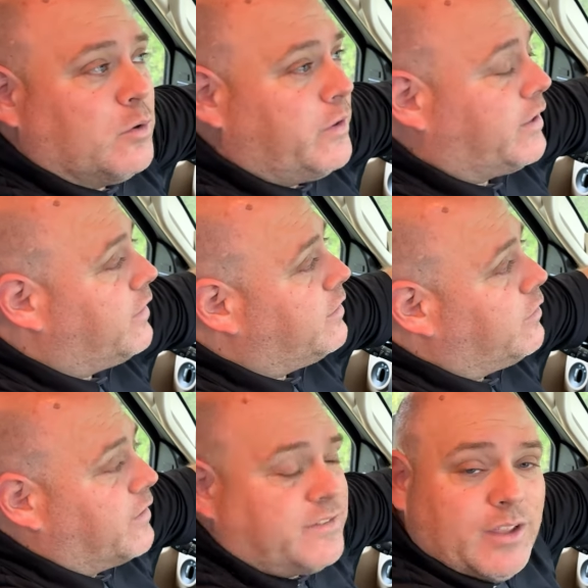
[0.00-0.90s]
They, they, you know,
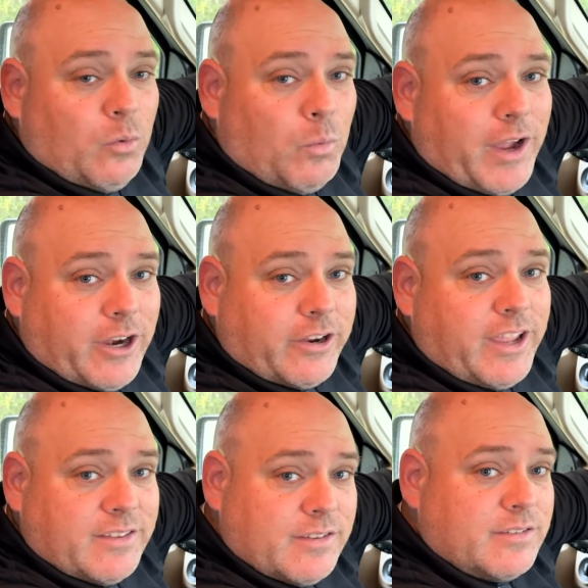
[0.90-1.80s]
they sell wire
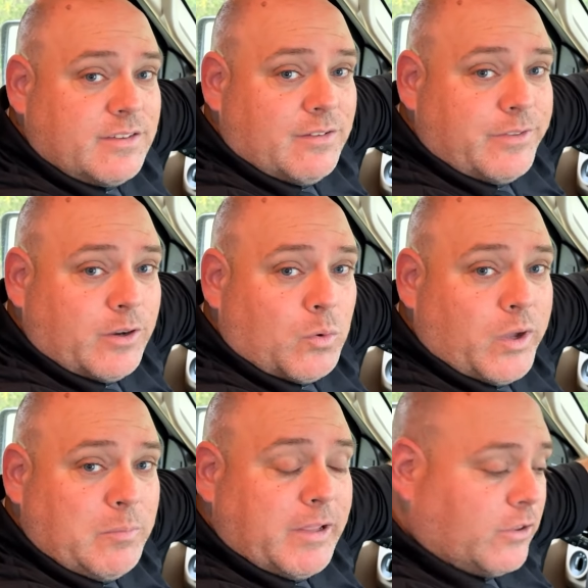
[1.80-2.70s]
kits and stuff that are
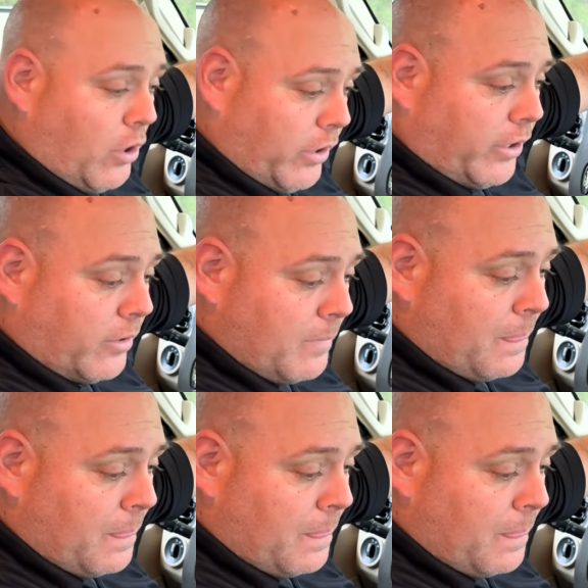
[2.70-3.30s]
quite a bit longer.